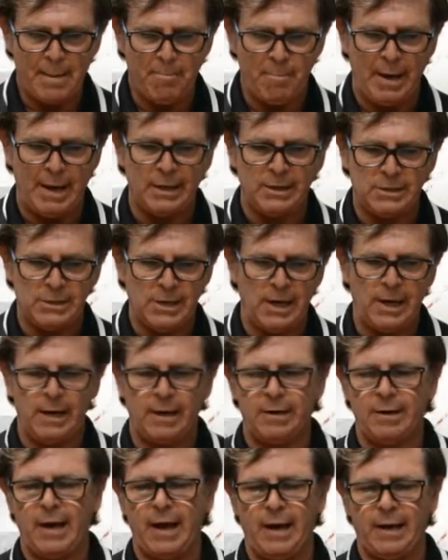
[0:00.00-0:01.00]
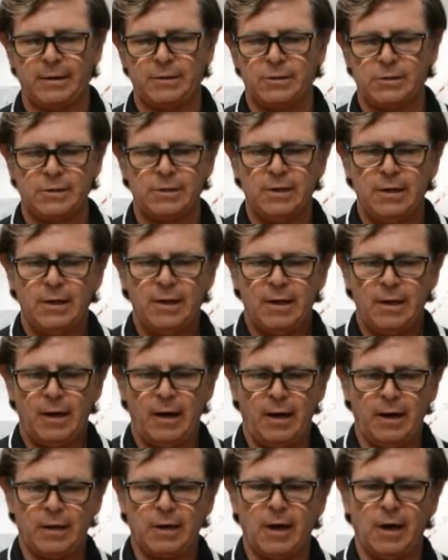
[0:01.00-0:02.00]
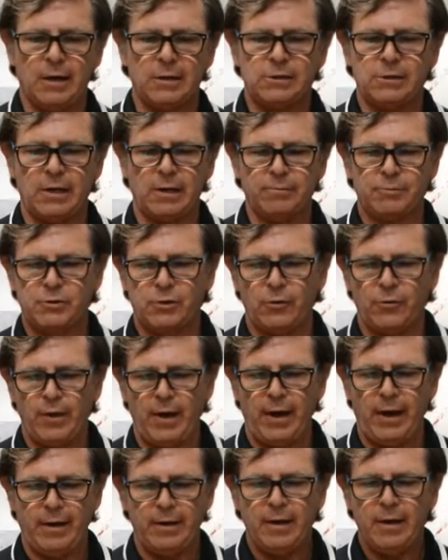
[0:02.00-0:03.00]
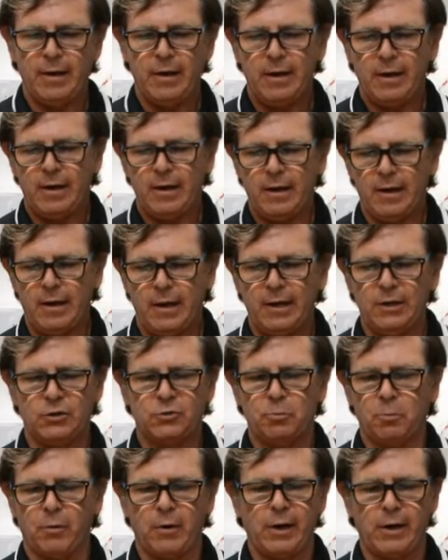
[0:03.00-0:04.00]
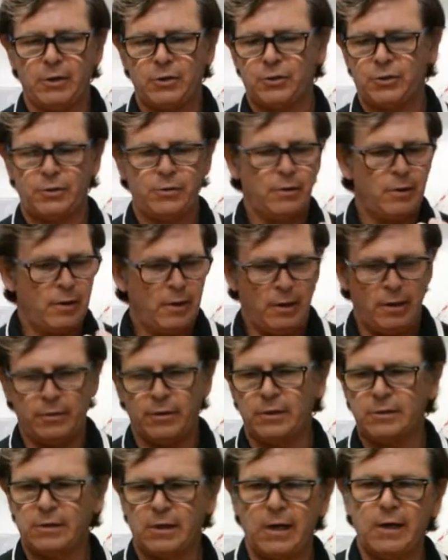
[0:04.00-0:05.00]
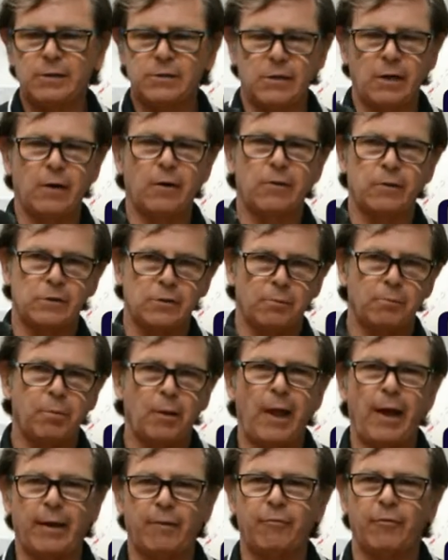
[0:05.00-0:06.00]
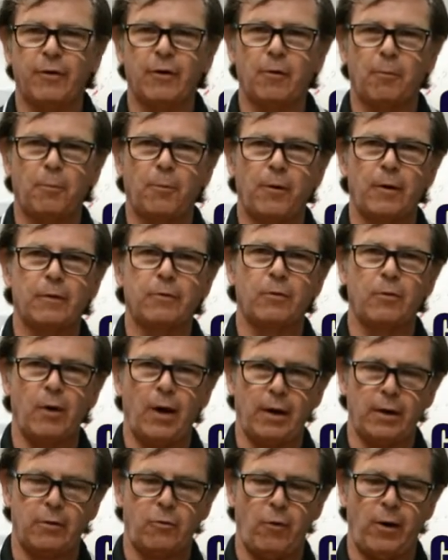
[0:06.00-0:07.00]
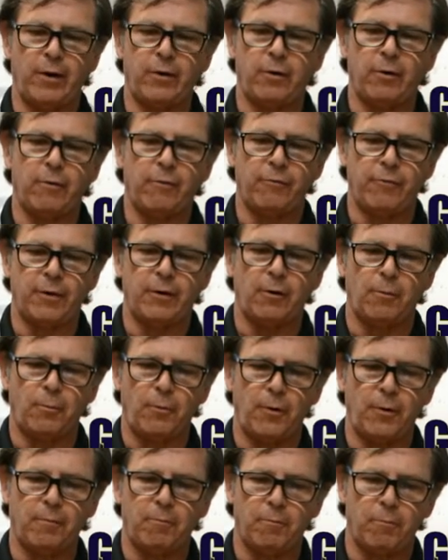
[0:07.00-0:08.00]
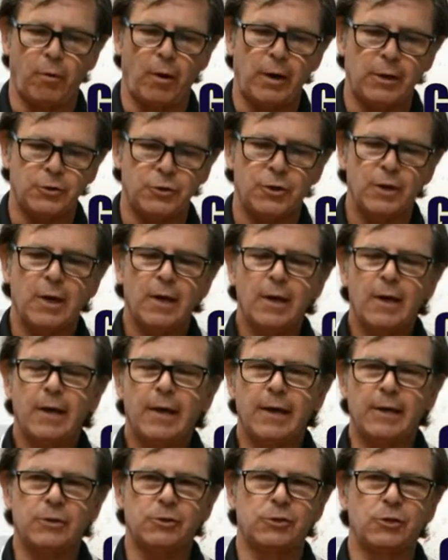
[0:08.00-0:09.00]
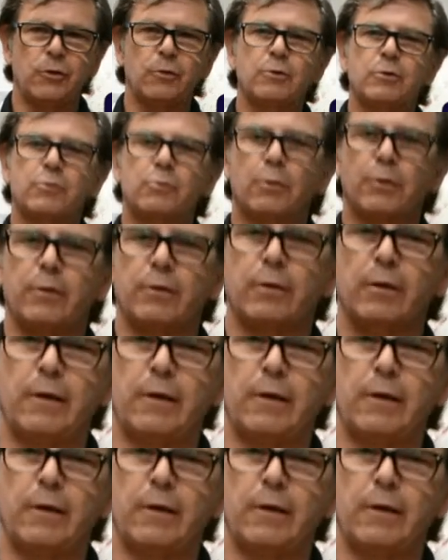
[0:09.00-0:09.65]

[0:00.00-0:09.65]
maintain that concept so that each brush, in this case here it's a black fingerprint, granular fingerprint brush, is used with